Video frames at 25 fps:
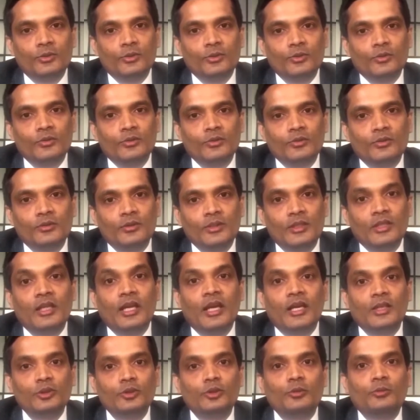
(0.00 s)
along with
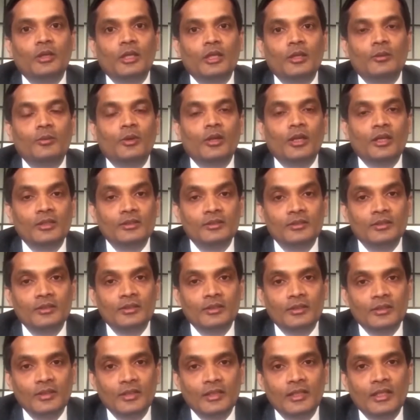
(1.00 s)
oxygen, and
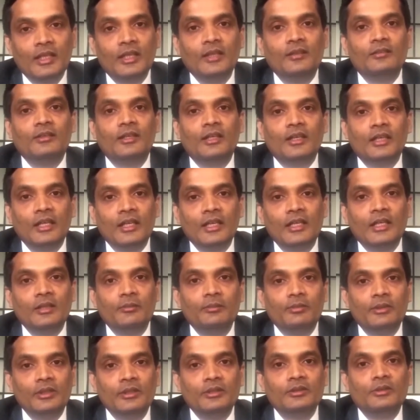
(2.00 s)
carbon dioxide
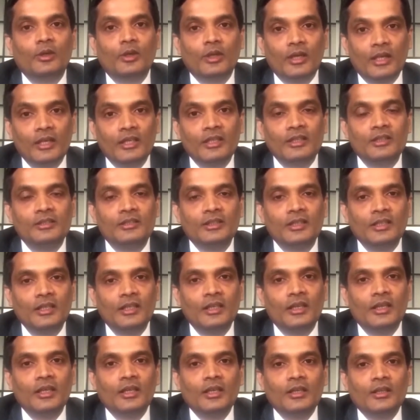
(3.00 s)
and lactate
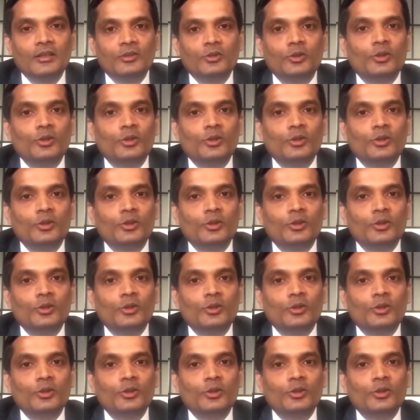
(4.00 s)
will be